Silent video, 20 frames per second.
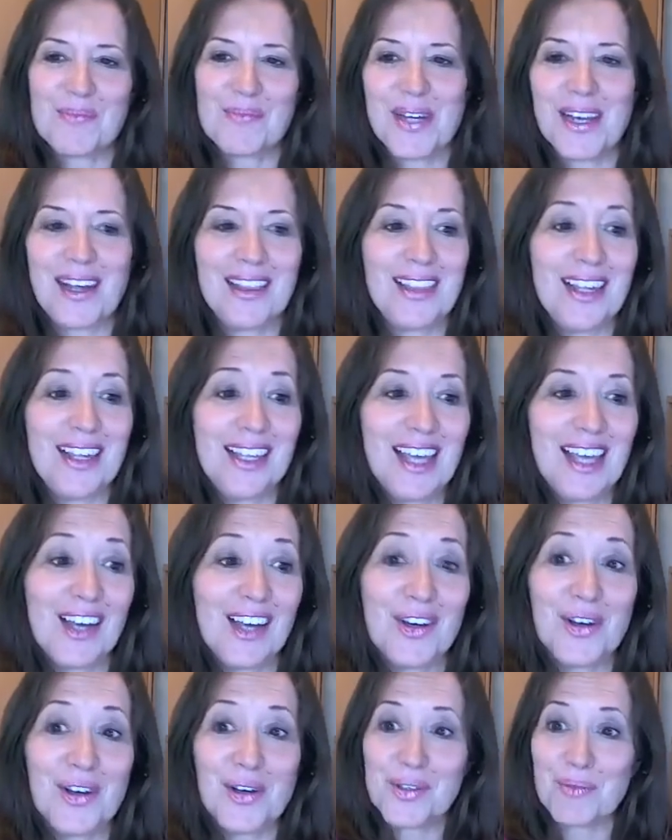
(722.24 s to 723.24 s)
but I think that
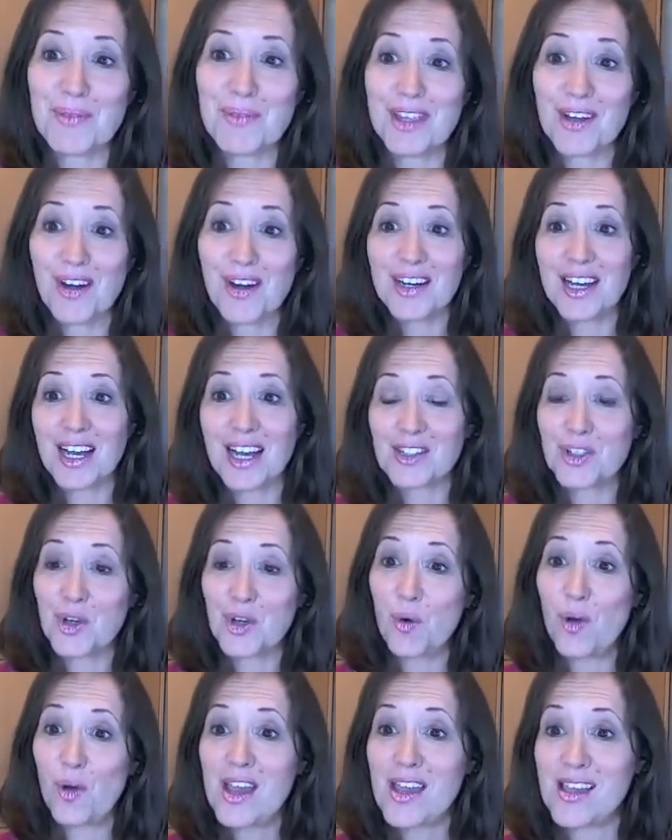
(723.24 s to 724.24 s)
goes with our next
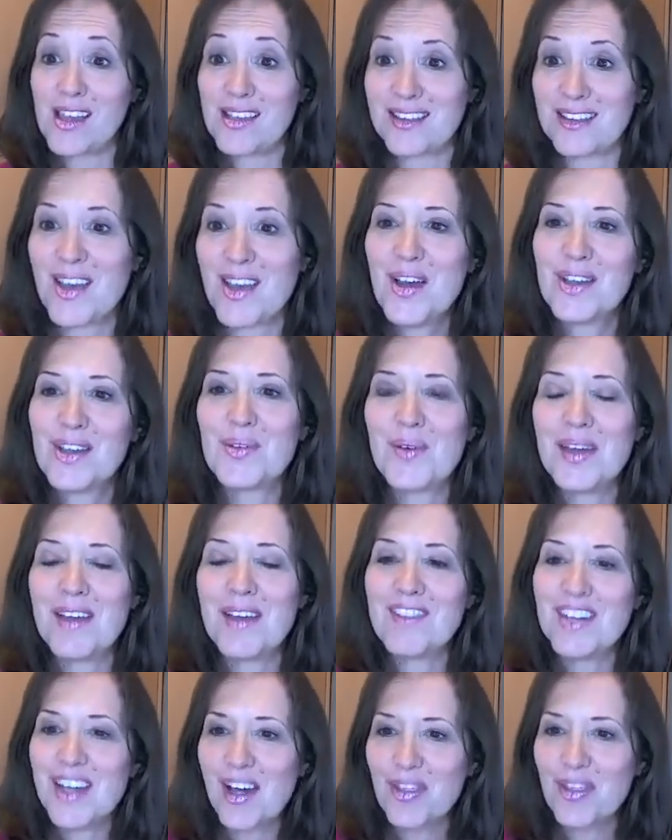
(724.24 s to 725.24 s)
quiz. So we have
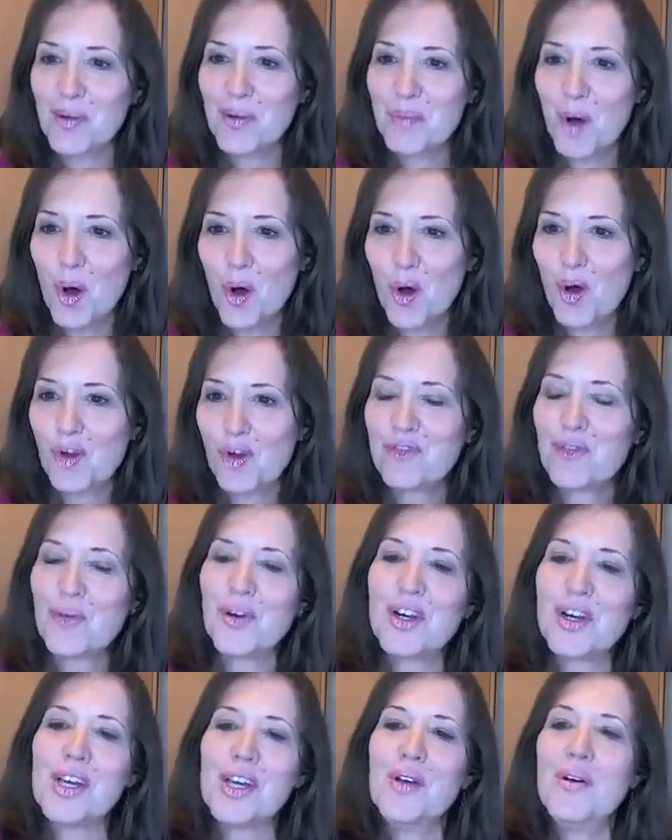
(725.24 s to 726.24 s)
another poll for
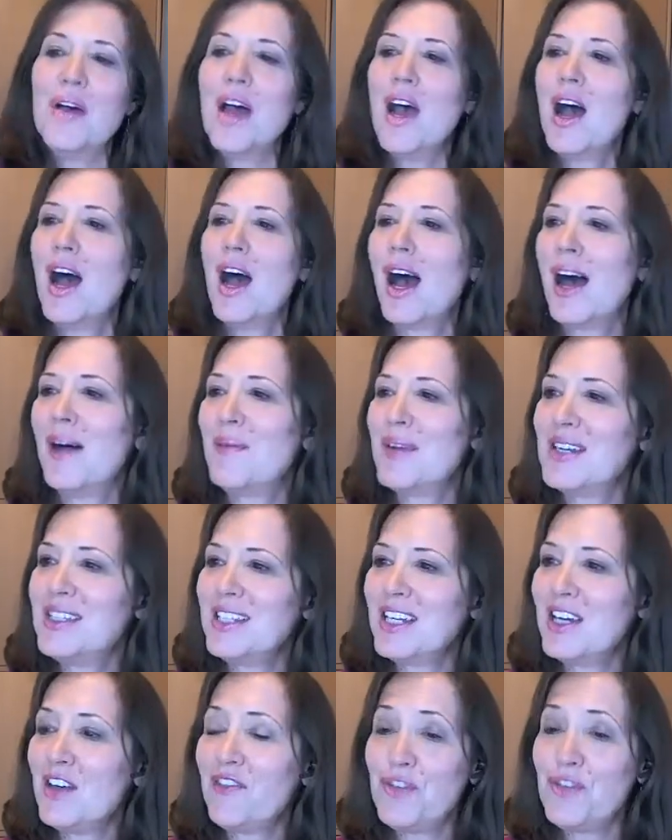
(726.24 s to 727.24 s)
you. I
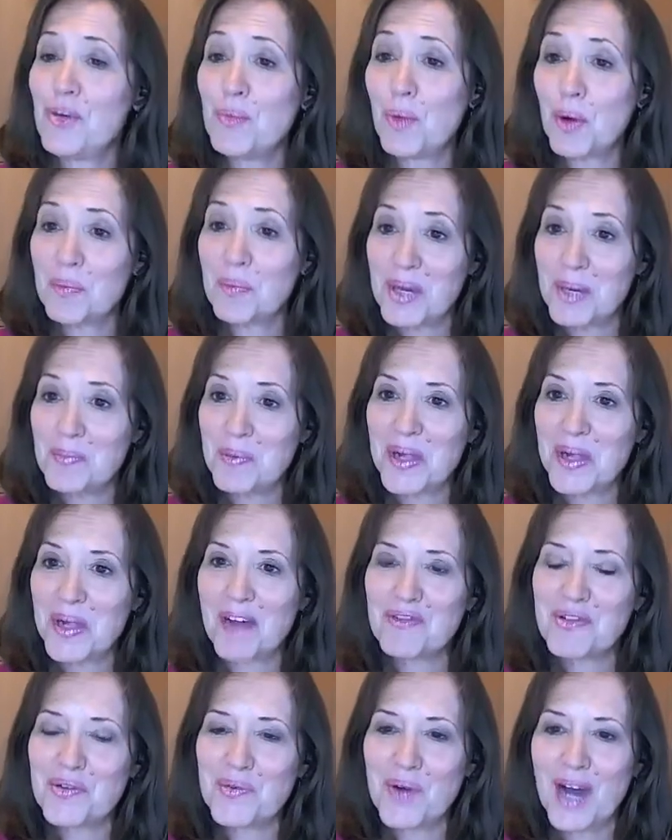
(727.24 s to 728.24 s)
see a few more people have
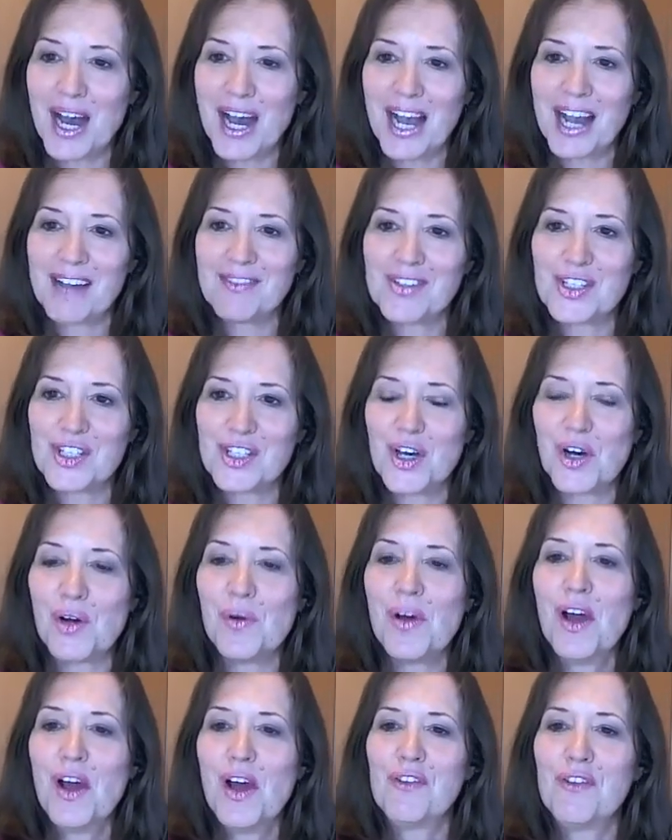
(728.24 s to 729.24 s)
arrived. So
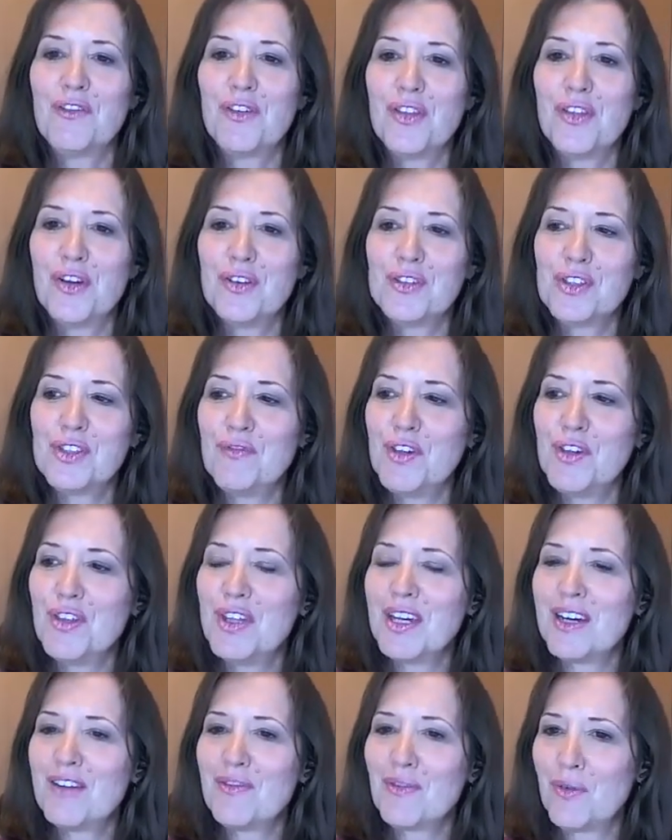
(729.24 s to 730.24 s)
for those of you
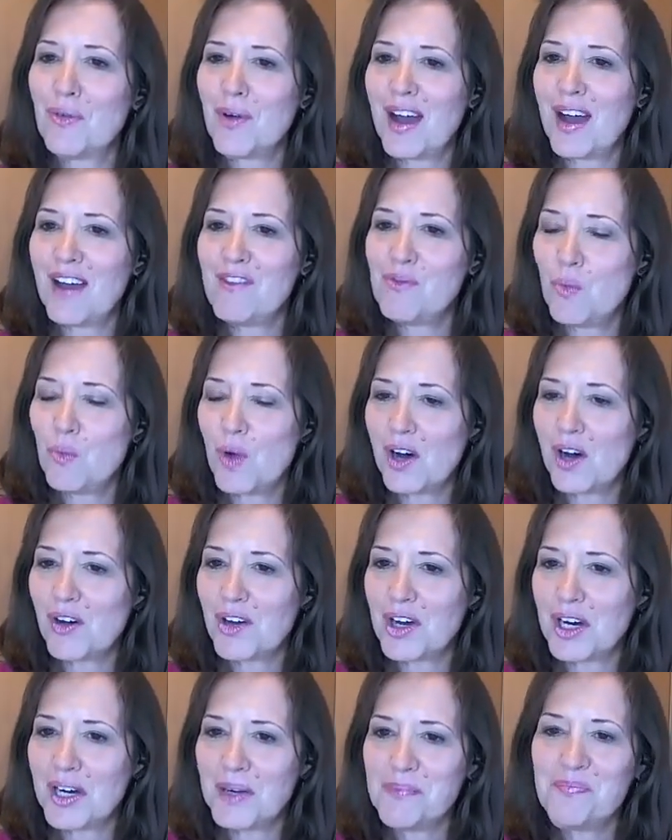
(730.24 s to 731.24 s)
that have arrived,
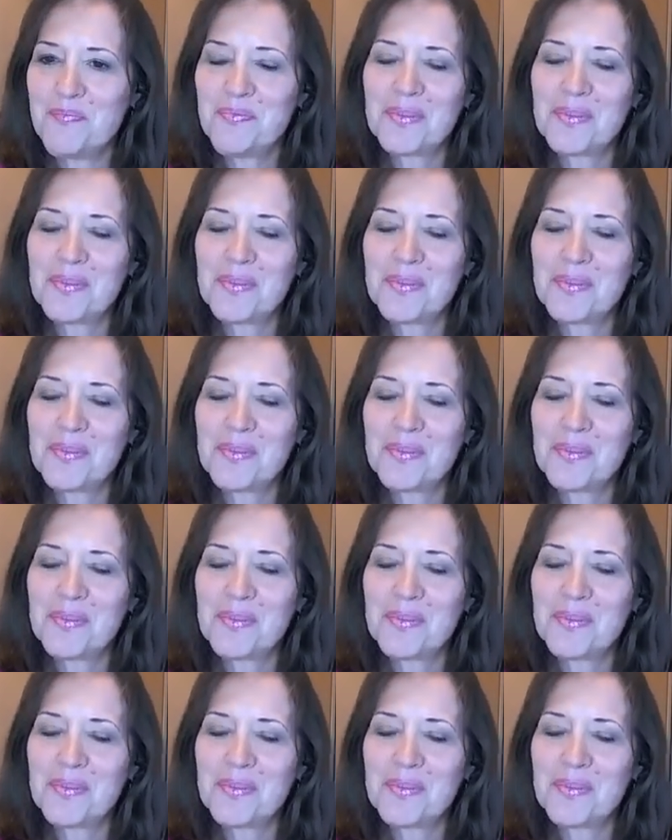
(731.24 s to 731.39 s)
welcome.